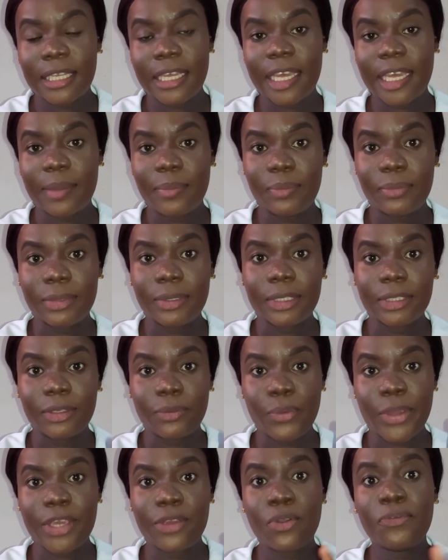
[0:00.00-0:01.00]
when
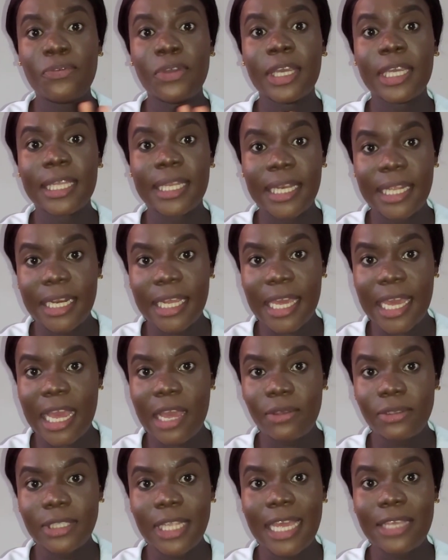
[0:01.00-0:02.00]
you go for
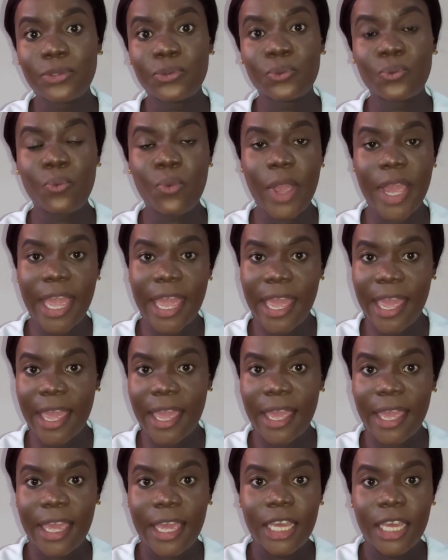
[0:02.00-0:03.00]
clinicals, that's
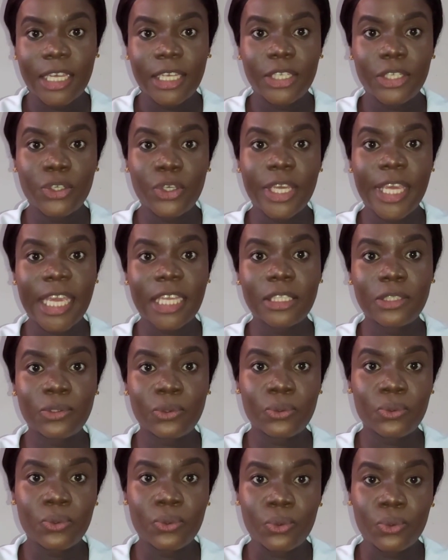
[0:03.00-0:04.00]
where you get
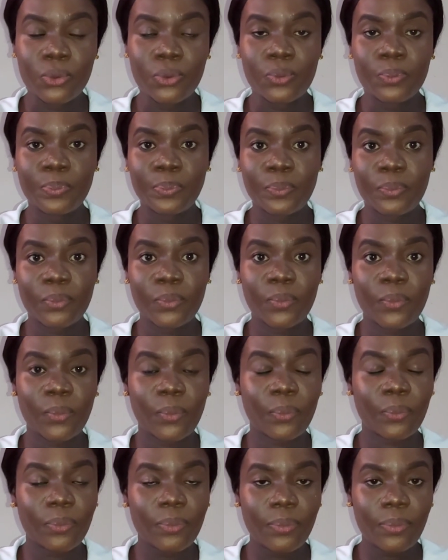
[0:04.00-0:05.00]
to
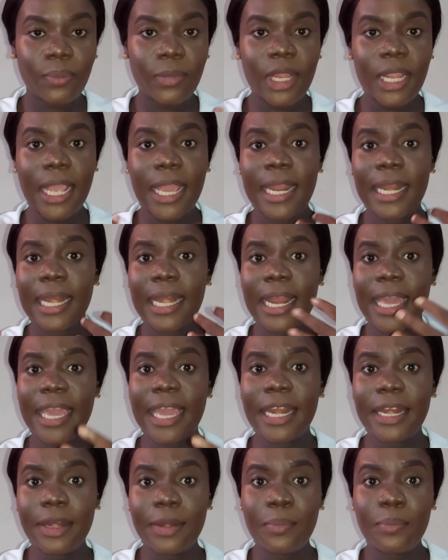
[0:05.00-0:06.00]

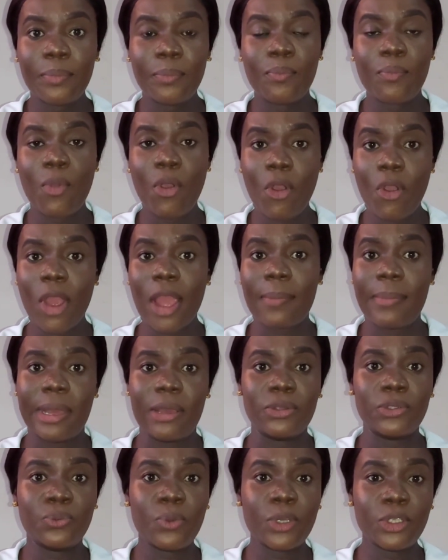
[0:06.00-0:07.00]
learn more
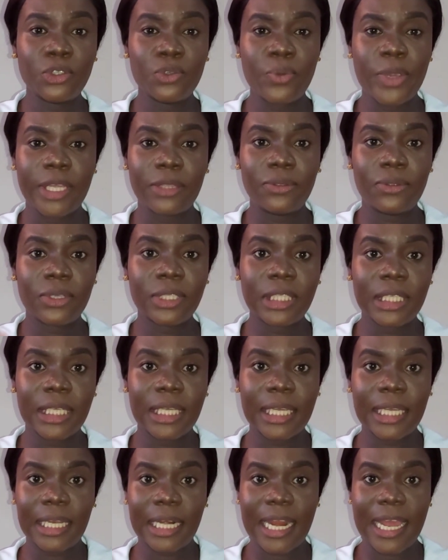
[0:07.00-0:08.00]
about what you were taught
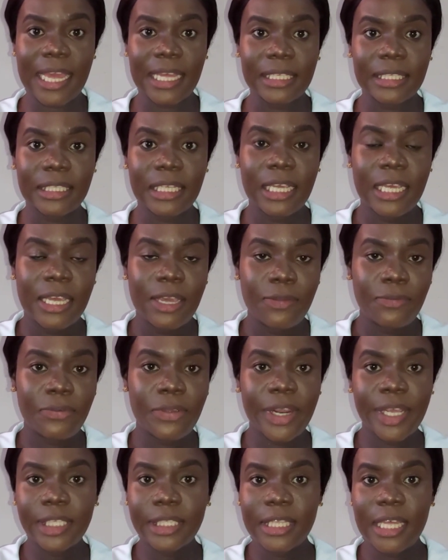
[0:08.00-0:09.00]
in class.
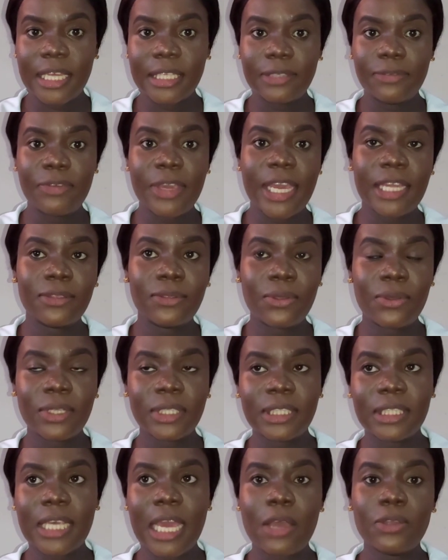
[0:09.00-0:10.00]
For instance, if you are
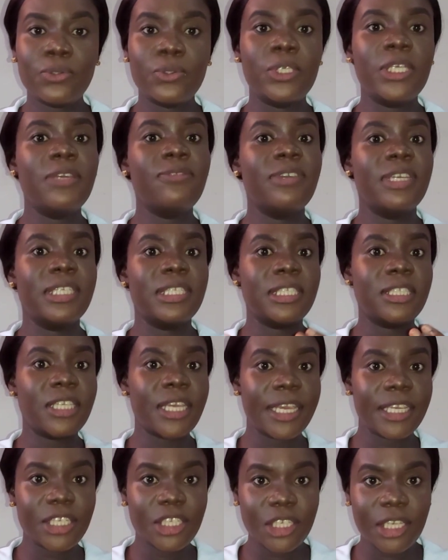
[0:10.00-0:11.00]
taught how to give
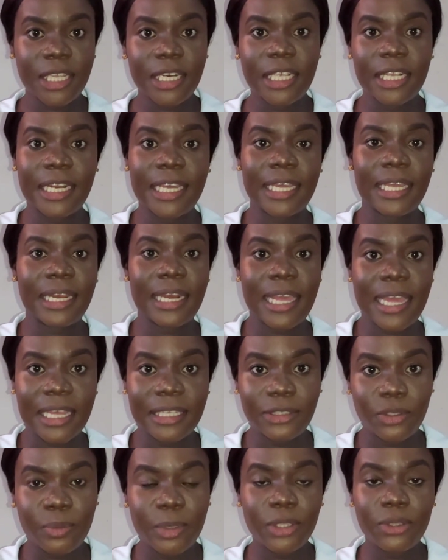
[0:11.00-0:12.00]
injection in the
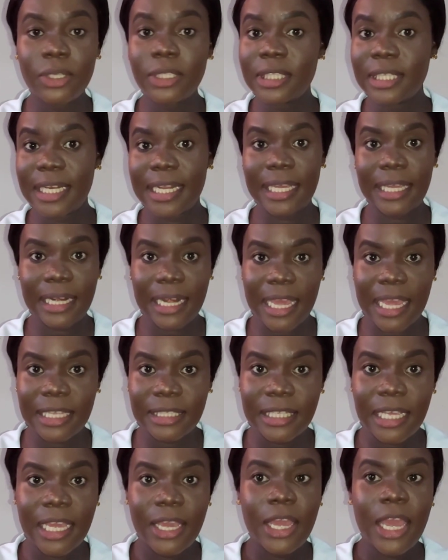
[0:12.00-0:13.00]
class, you'll be taught in the
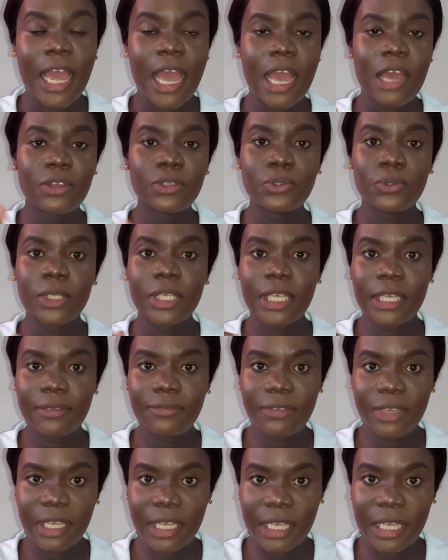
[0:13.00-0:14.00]
class how to
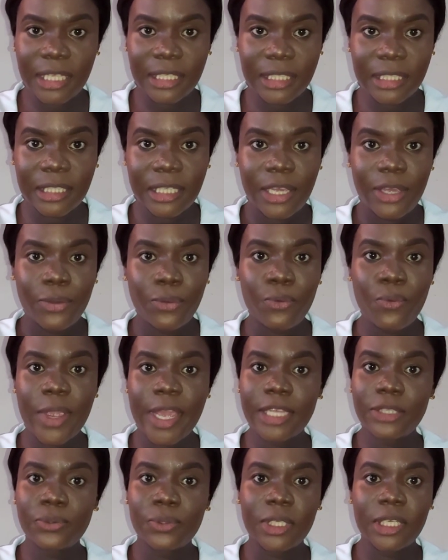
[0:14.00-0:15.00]
give it,
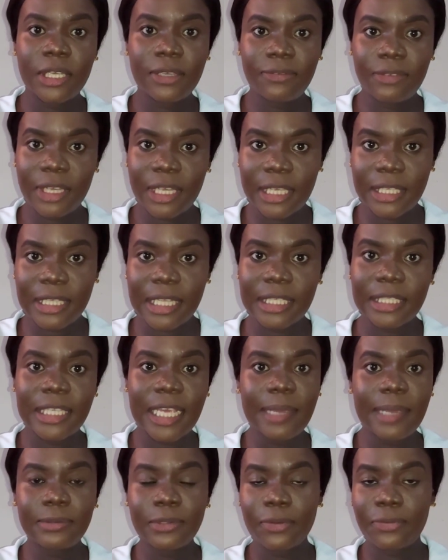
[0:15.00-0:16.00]
where to give it, the
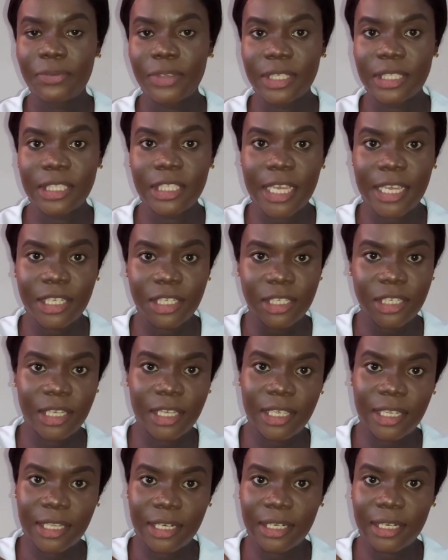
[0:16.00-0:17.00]
types of
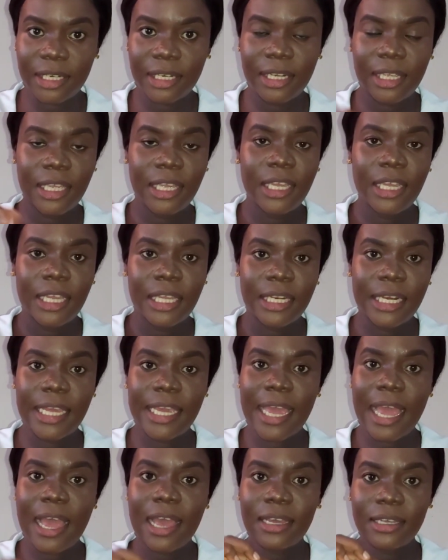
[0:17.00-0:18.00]
injection,
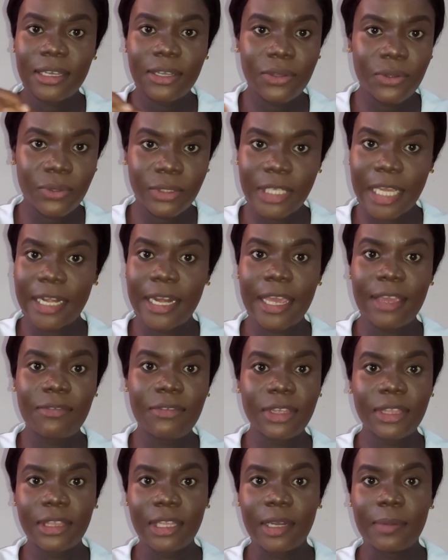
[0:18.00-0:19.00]
the angles and
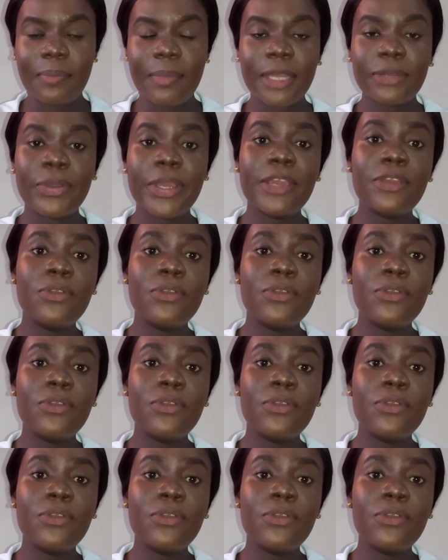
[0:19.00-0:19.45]
everything. But